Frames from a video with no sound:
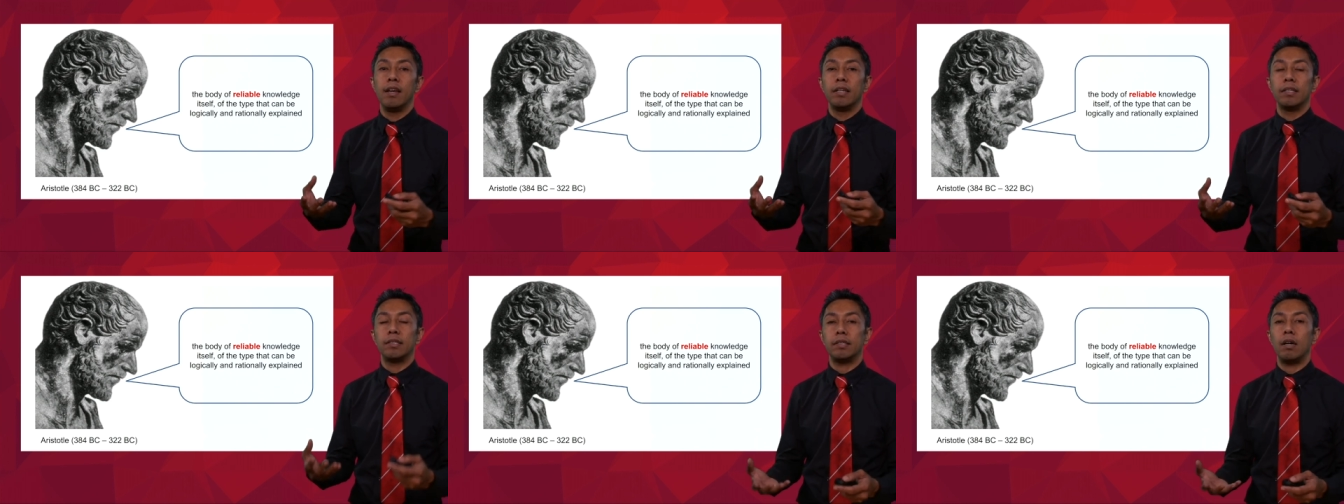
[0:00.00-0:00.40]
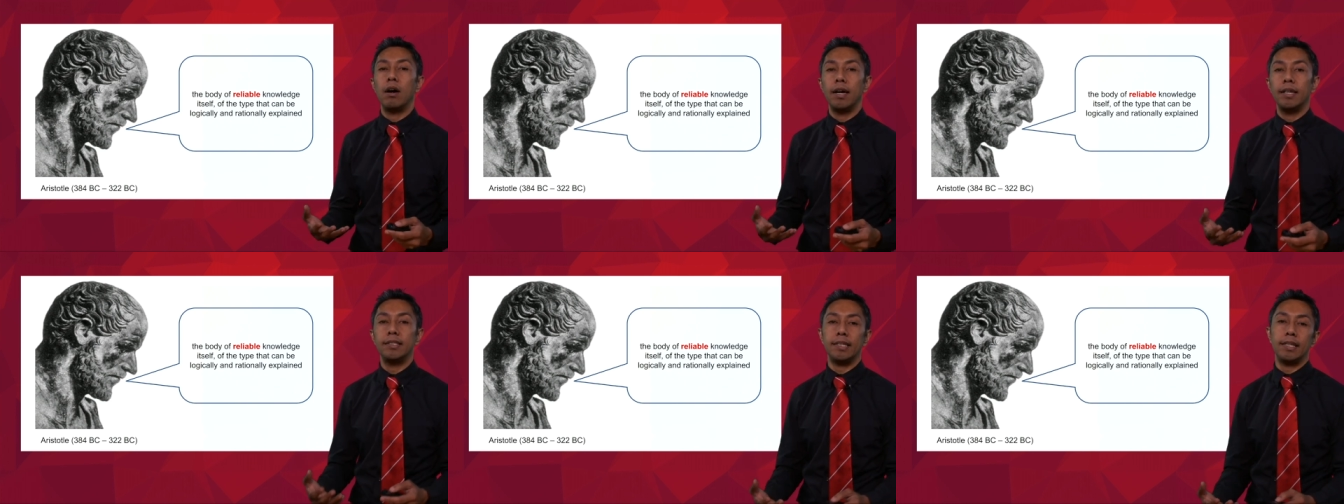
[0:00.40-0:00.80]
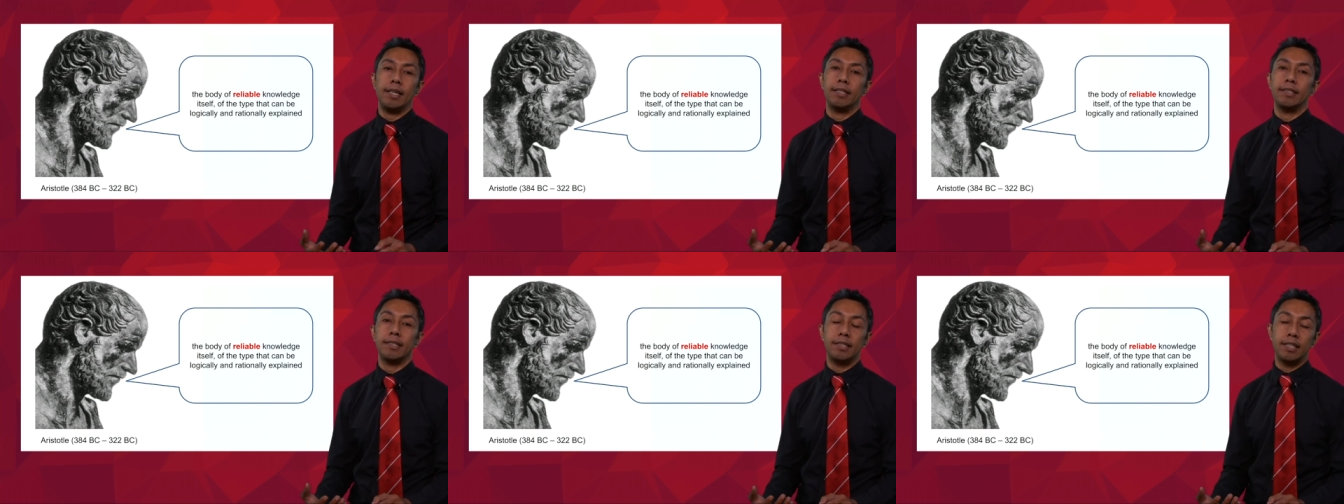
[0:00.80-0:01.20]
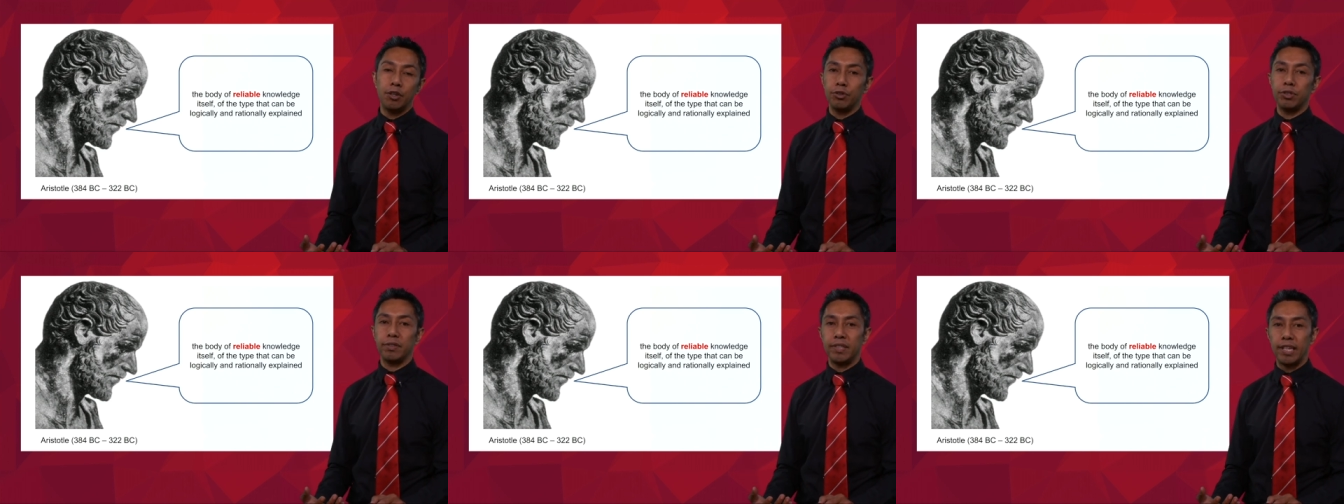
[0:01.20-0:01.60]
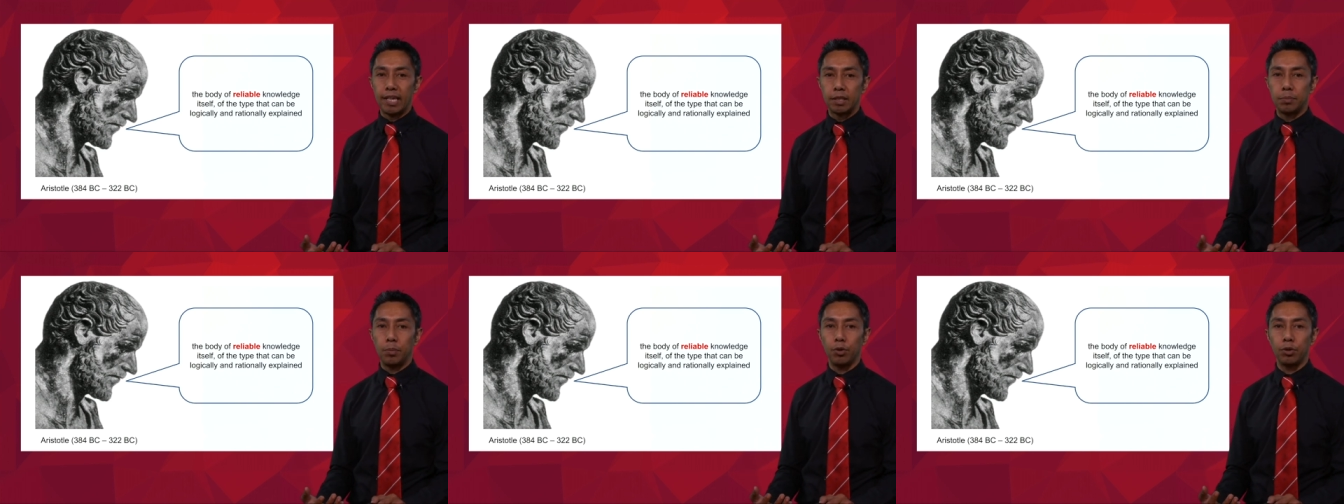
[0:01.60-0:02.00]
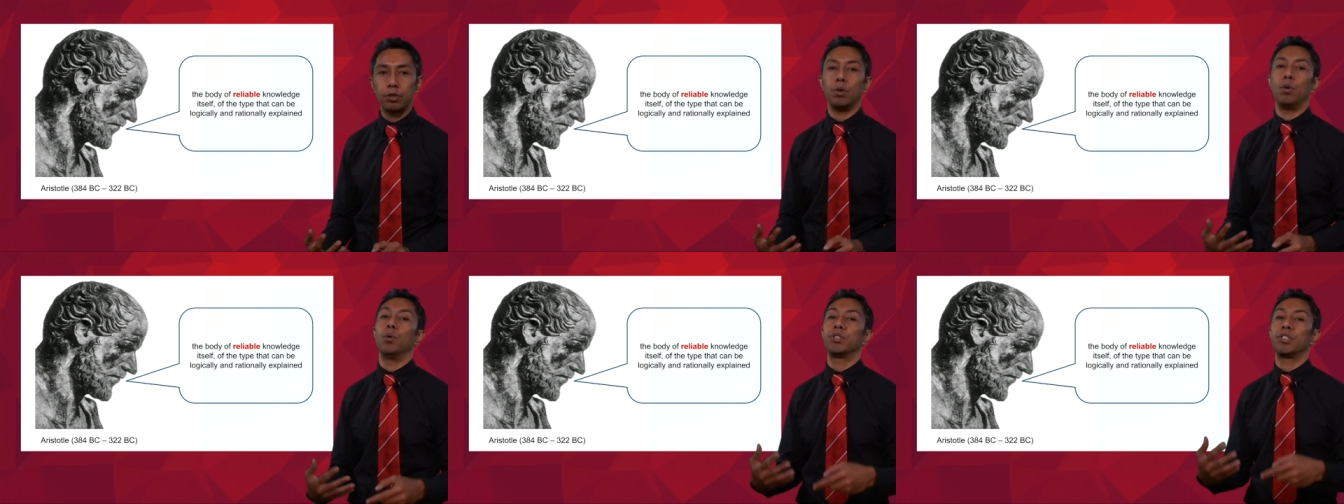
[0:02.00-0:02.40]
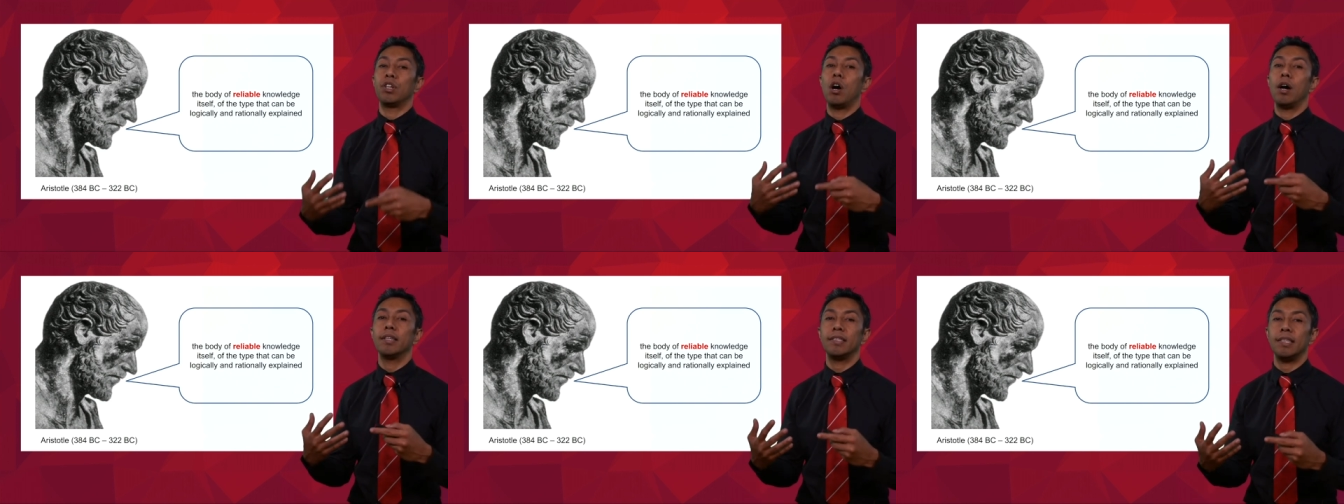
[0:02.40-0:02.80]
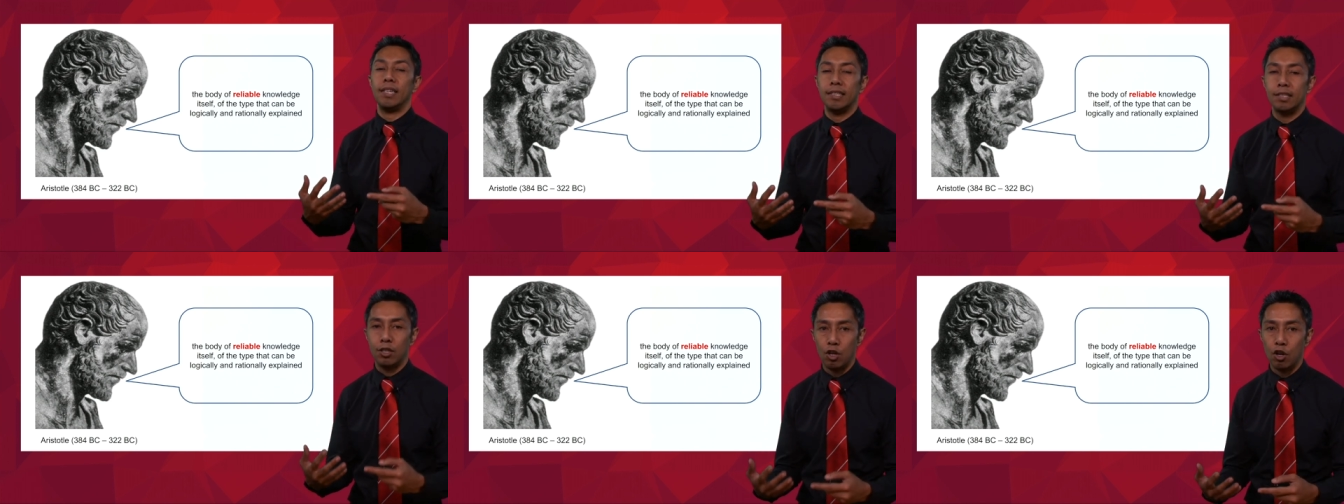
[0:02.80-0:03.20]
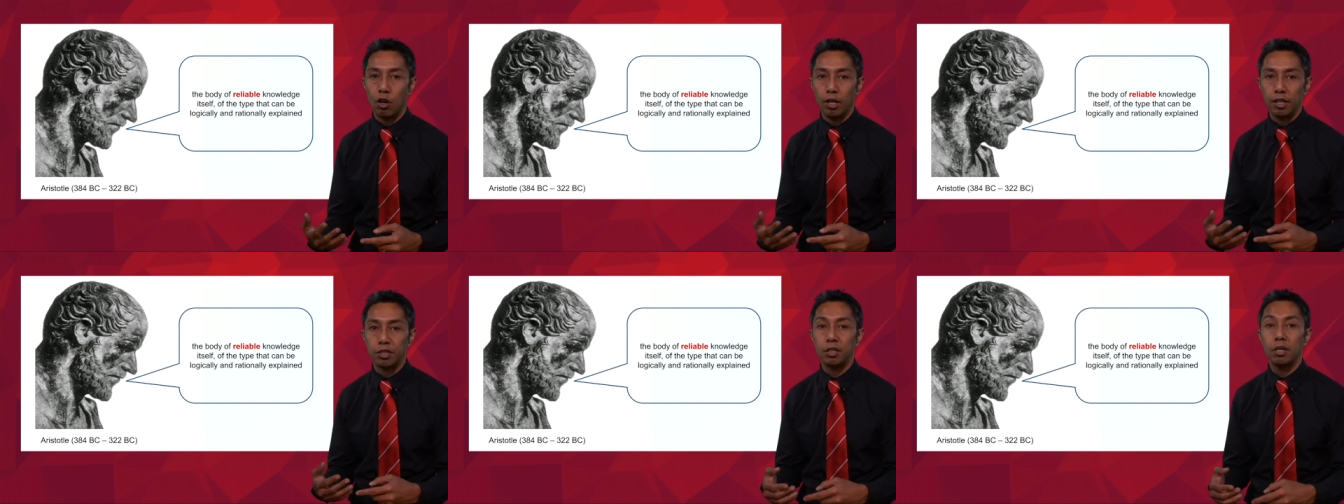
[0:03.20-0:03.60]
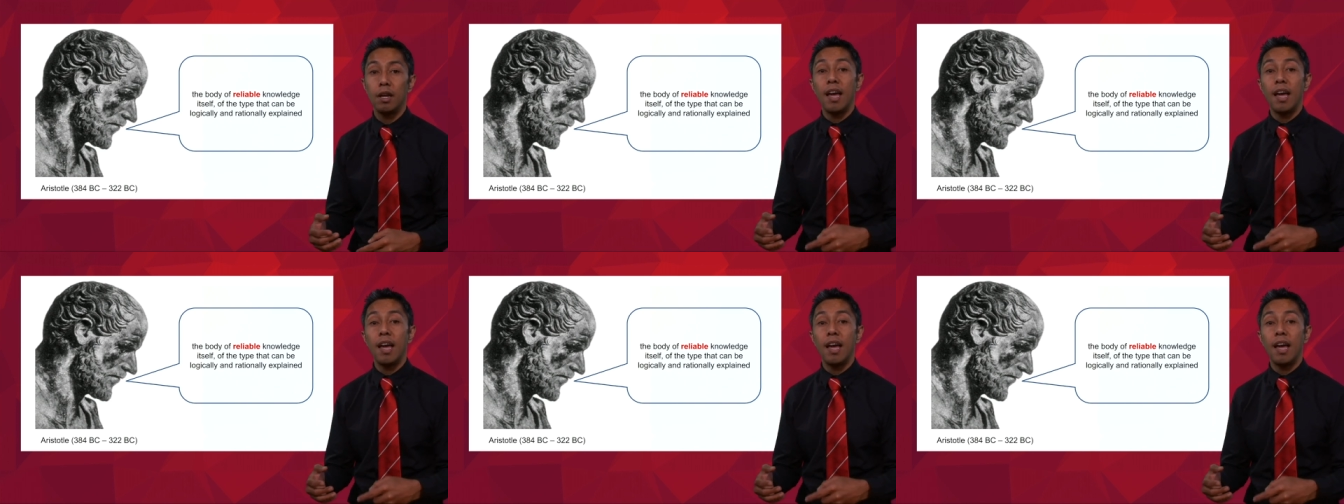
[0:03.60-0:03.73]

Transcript: Science is a series of textbooks or science is knowledge.